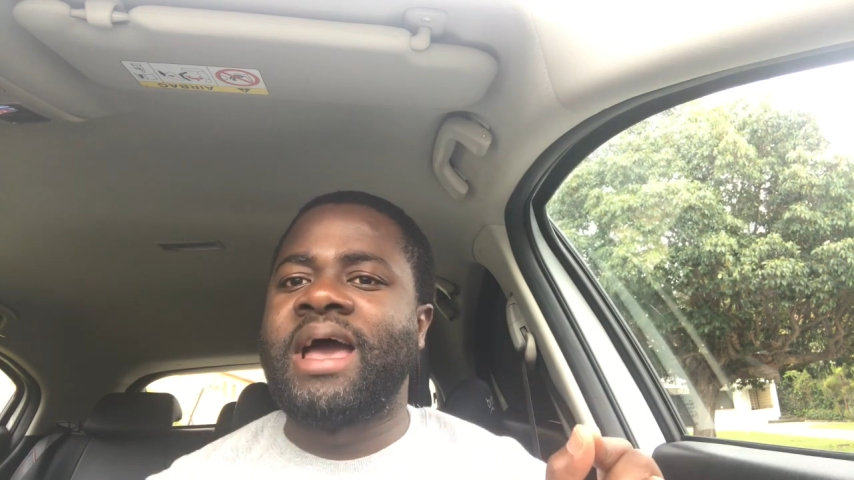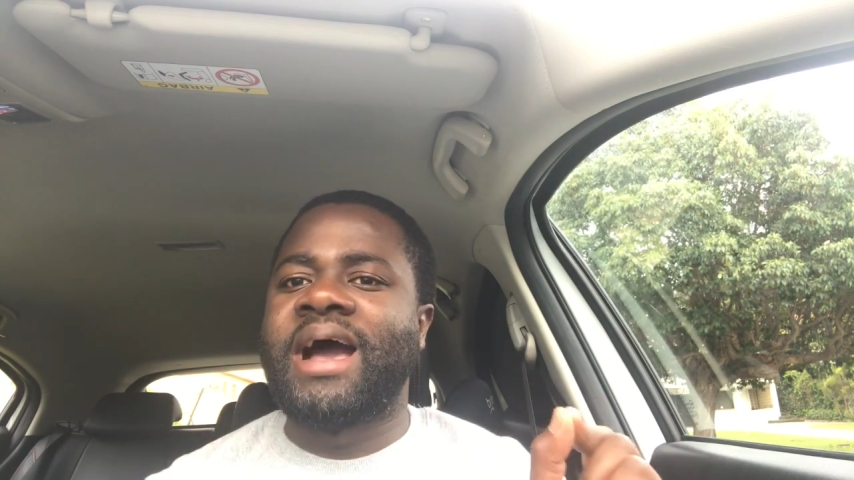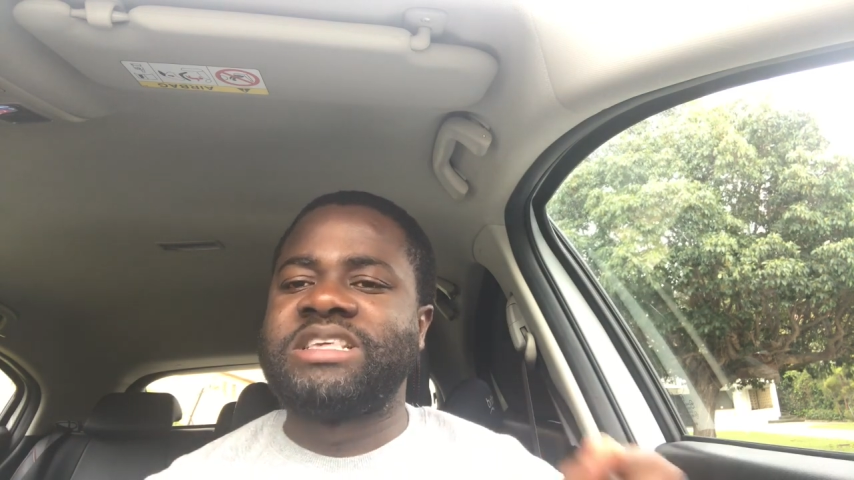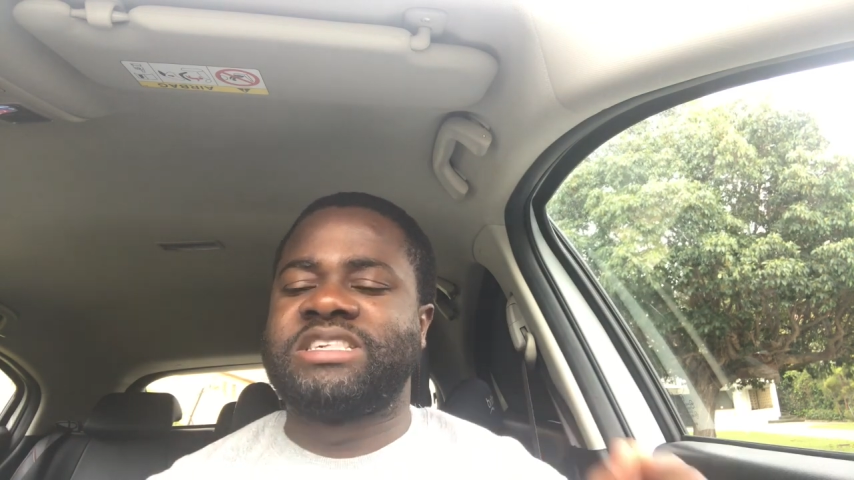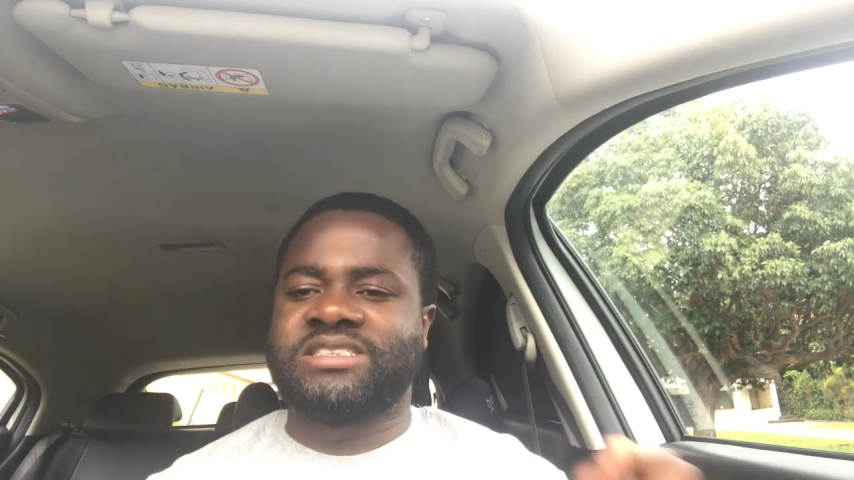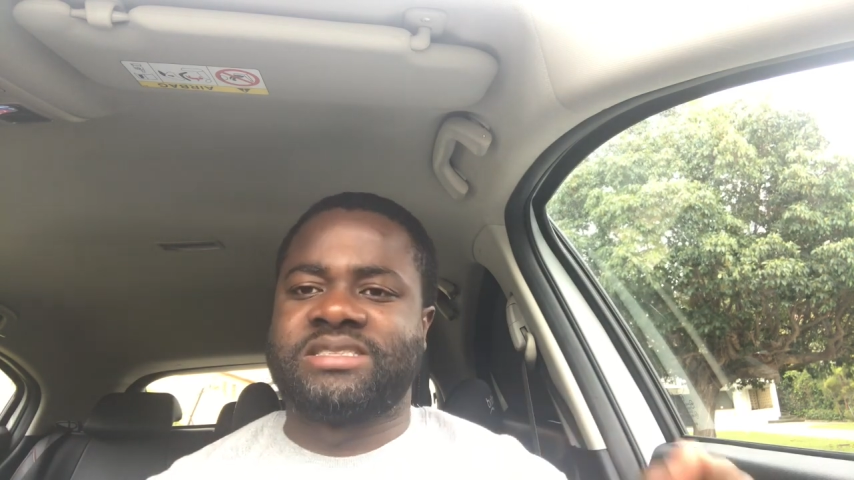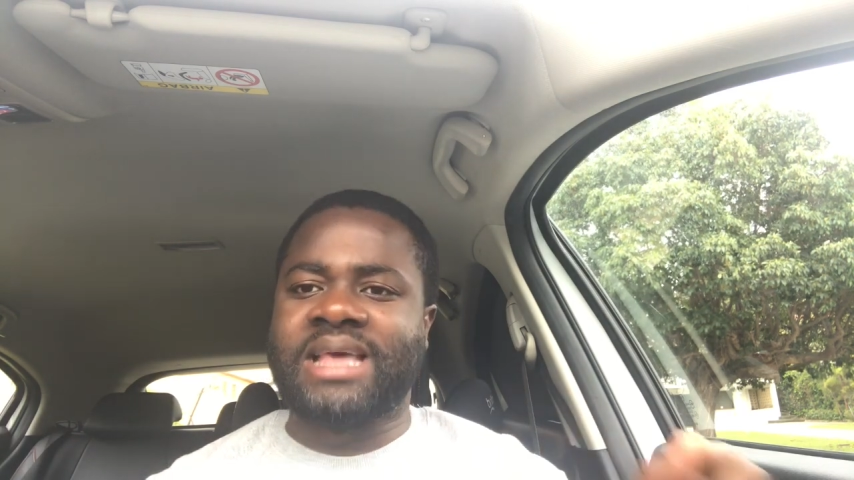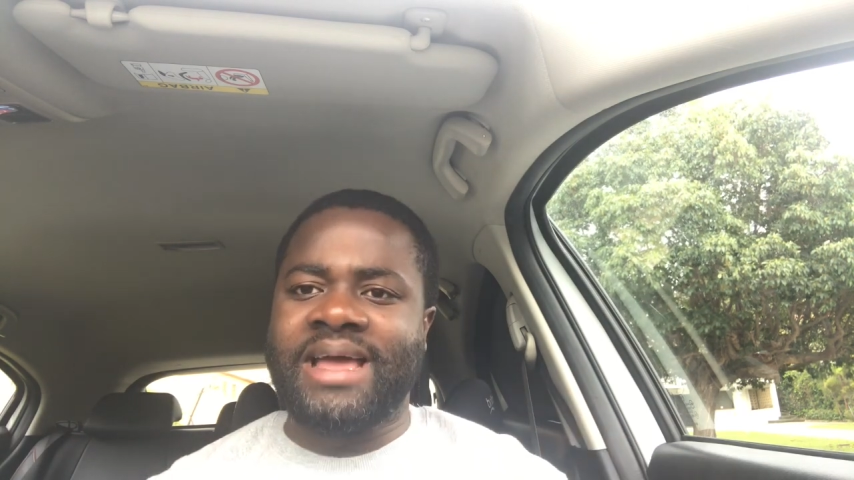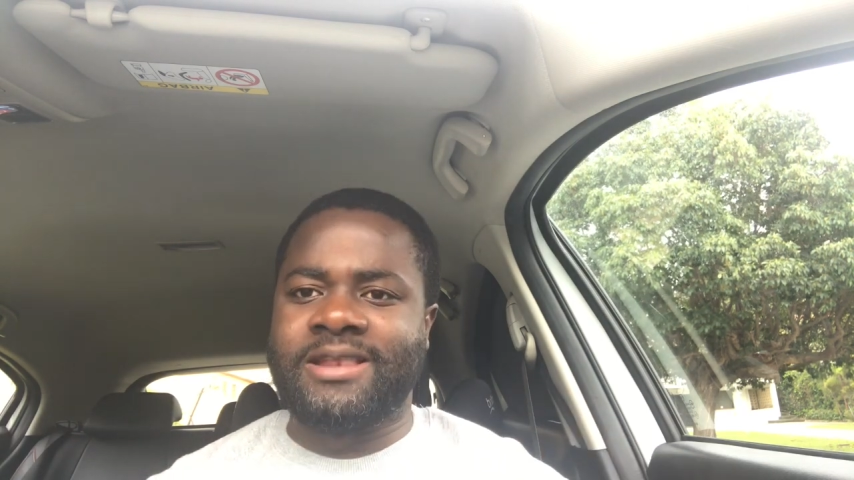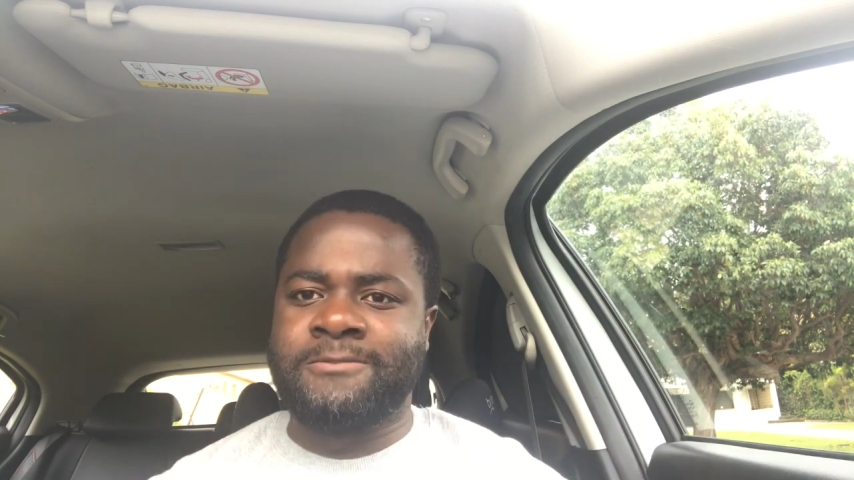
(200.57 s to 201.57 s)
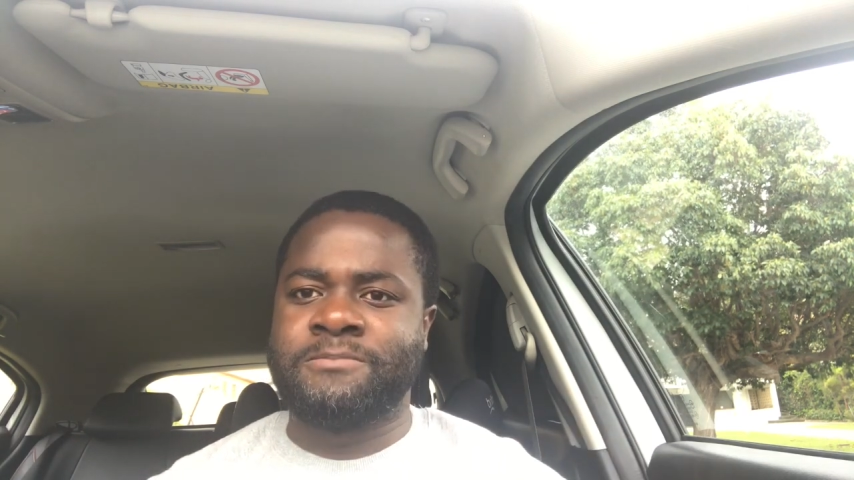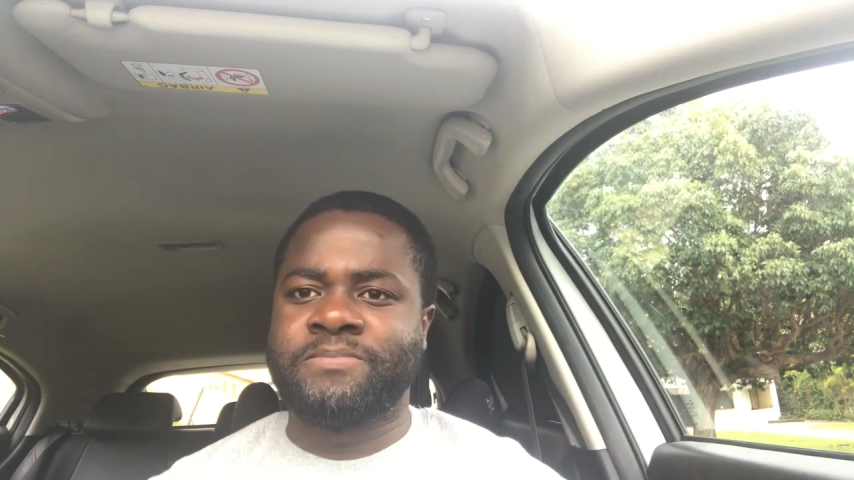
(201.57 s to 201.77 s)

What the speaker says: had just done.